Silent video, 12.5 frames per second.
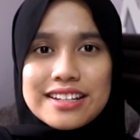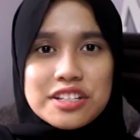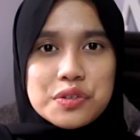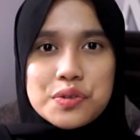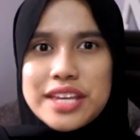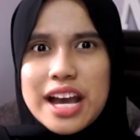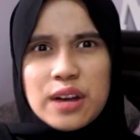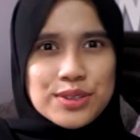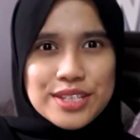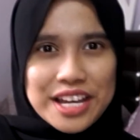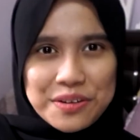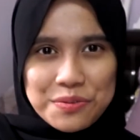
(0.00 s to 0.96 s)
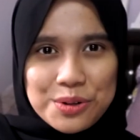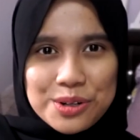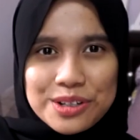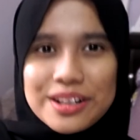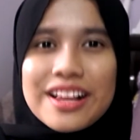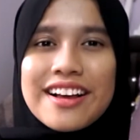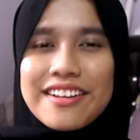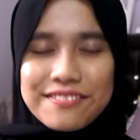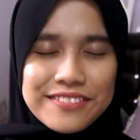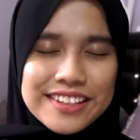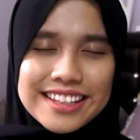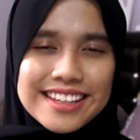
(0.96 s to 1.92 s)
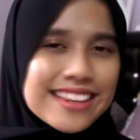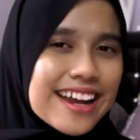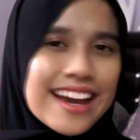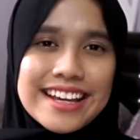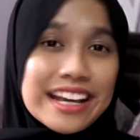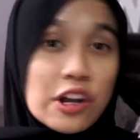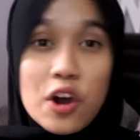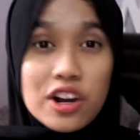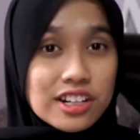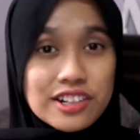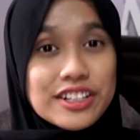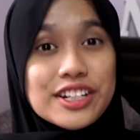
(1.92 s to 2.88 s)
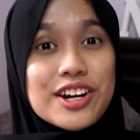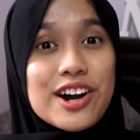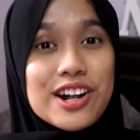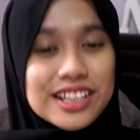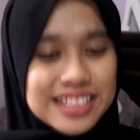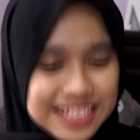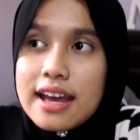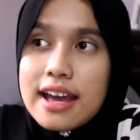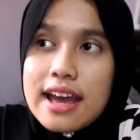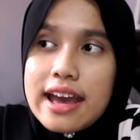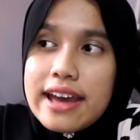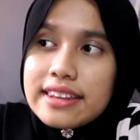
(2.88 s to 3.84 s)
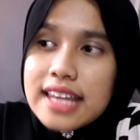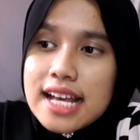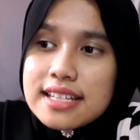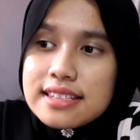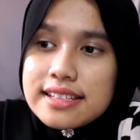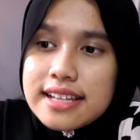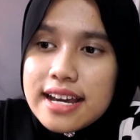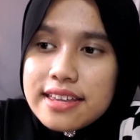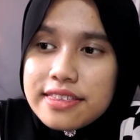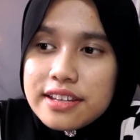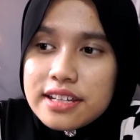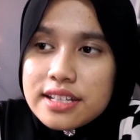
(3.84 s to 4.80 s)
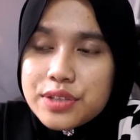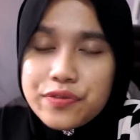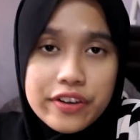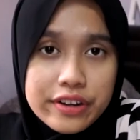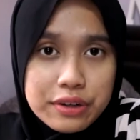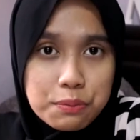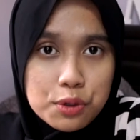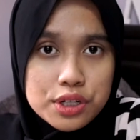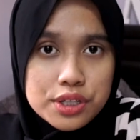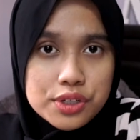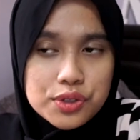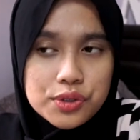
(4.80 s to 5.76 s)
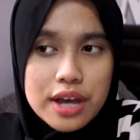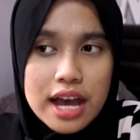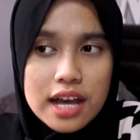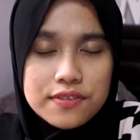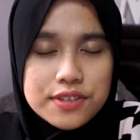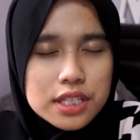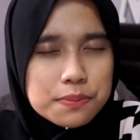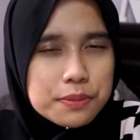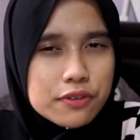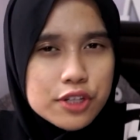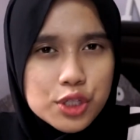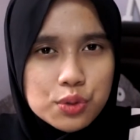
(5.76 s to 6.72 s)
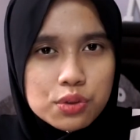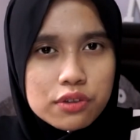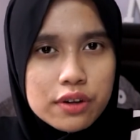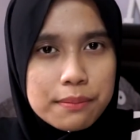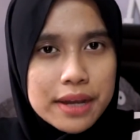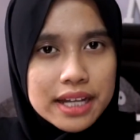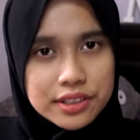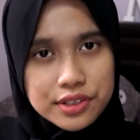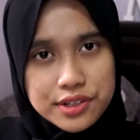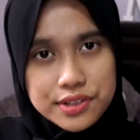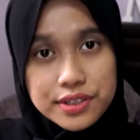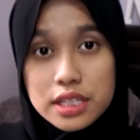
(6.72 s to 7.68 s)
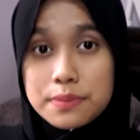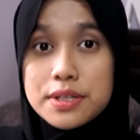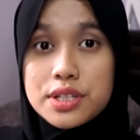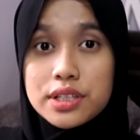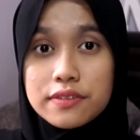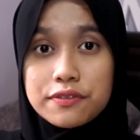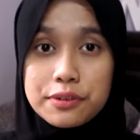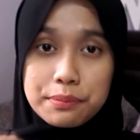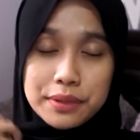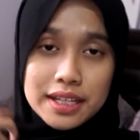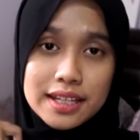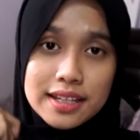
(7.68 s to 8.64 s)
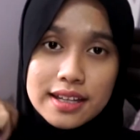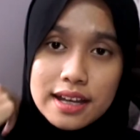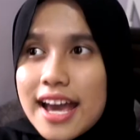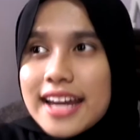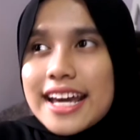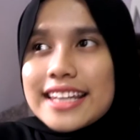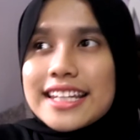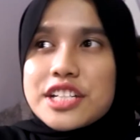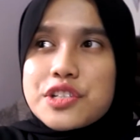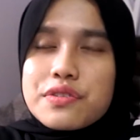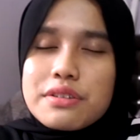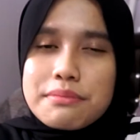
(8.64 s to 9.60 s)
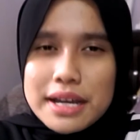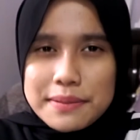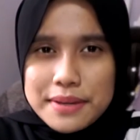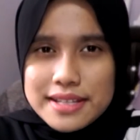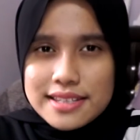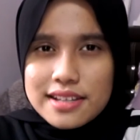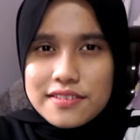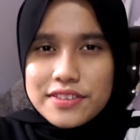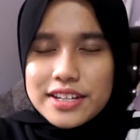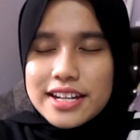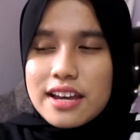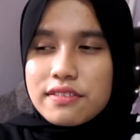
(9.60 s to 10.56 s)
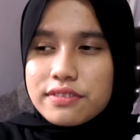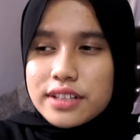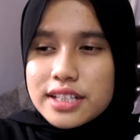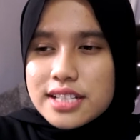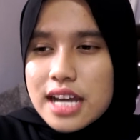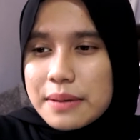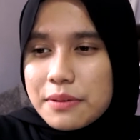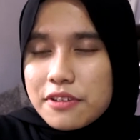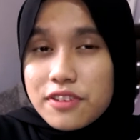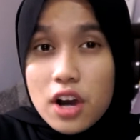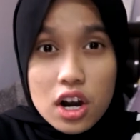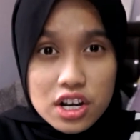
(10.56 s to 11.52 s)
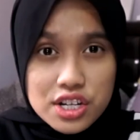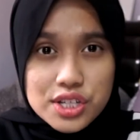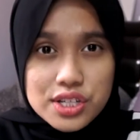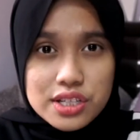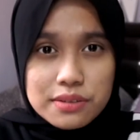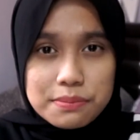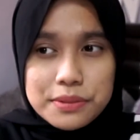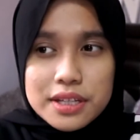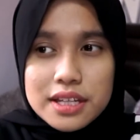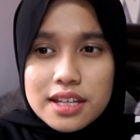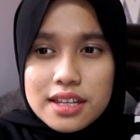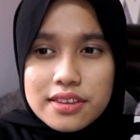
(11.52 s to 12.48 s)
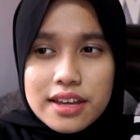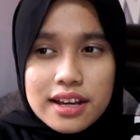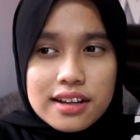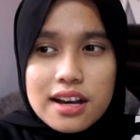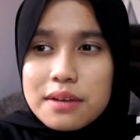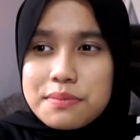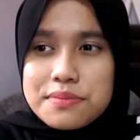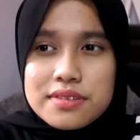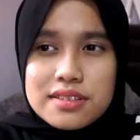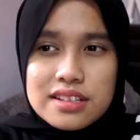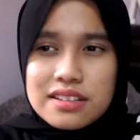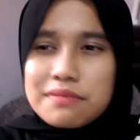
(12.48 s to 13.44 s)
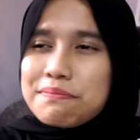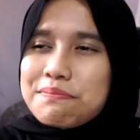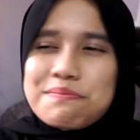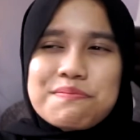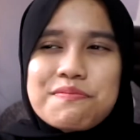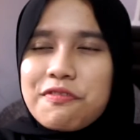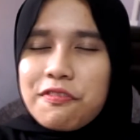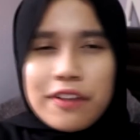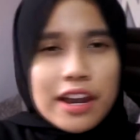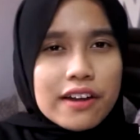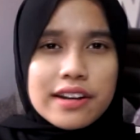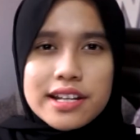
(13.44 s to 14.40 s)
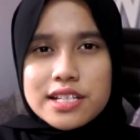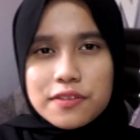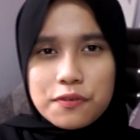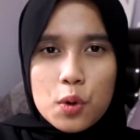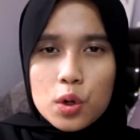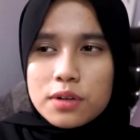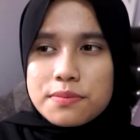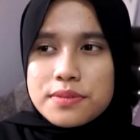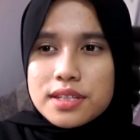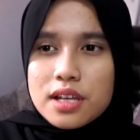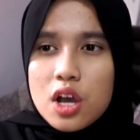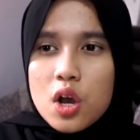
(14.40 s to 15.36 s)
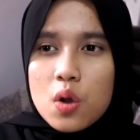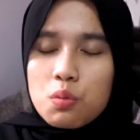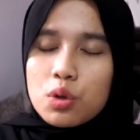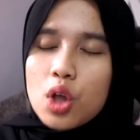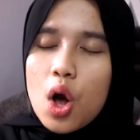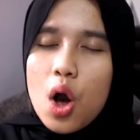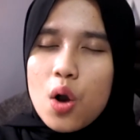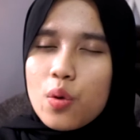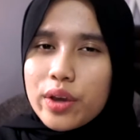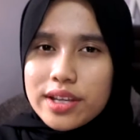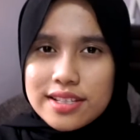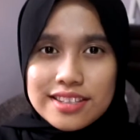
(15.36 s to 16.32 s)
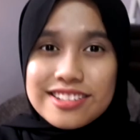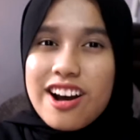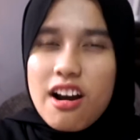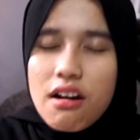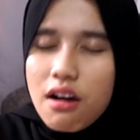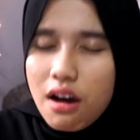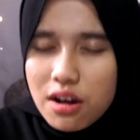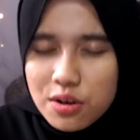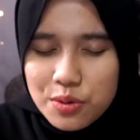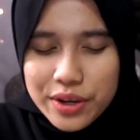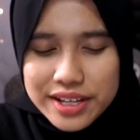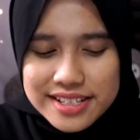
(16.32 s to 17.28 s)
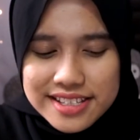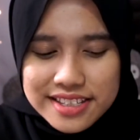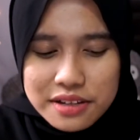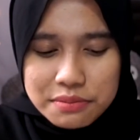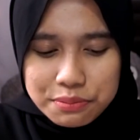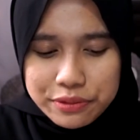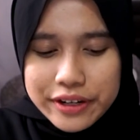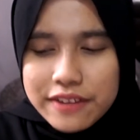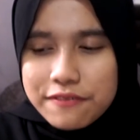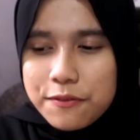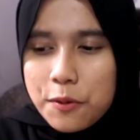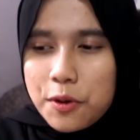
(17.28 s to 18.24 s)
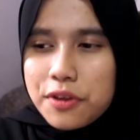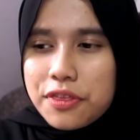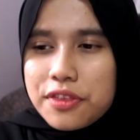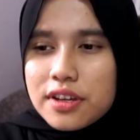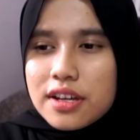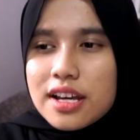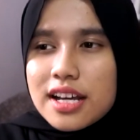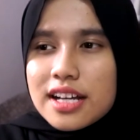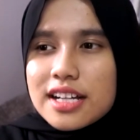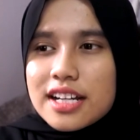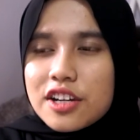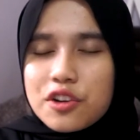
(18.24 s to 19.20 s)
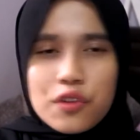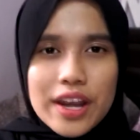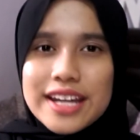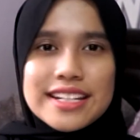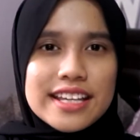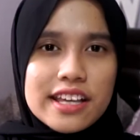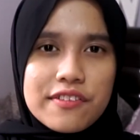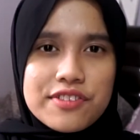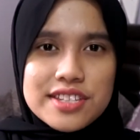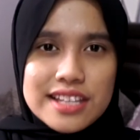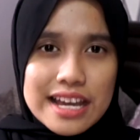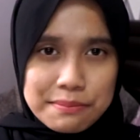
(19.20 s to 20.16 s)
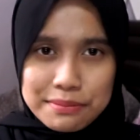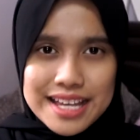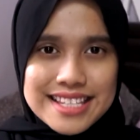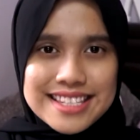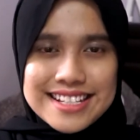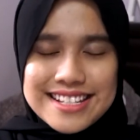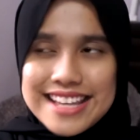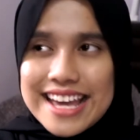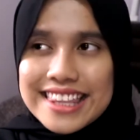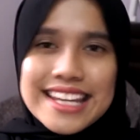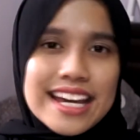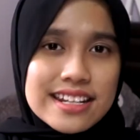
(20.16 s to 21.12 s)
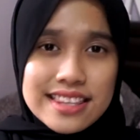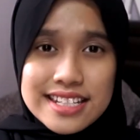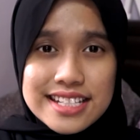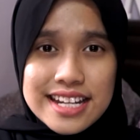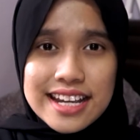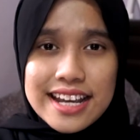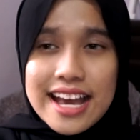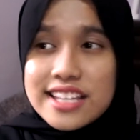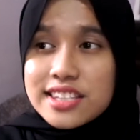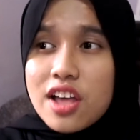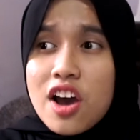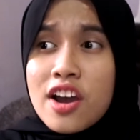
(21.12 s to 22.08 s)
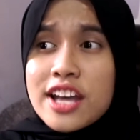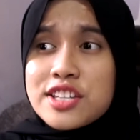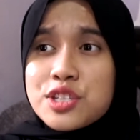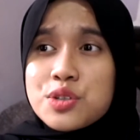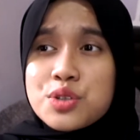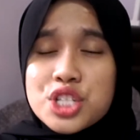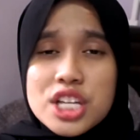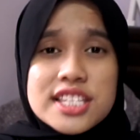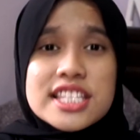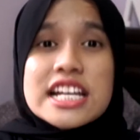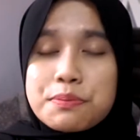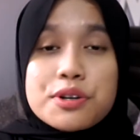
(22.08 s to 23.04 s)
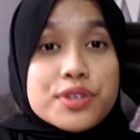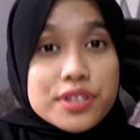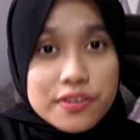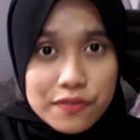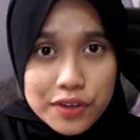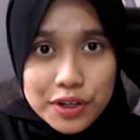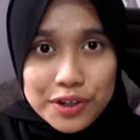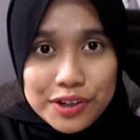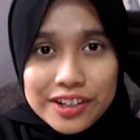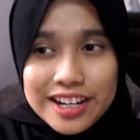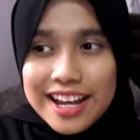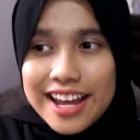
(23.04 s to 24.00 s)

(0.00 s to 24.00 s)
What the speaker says: into the outside world feeling that I can conquer it all. And lastly, I think it's very important to have spiritual reminders, especially for me. And I like to remind myself that every type of hardship that comes in various forms will always bring forth great gifts and blessings at the end of the day, as long as you just persevere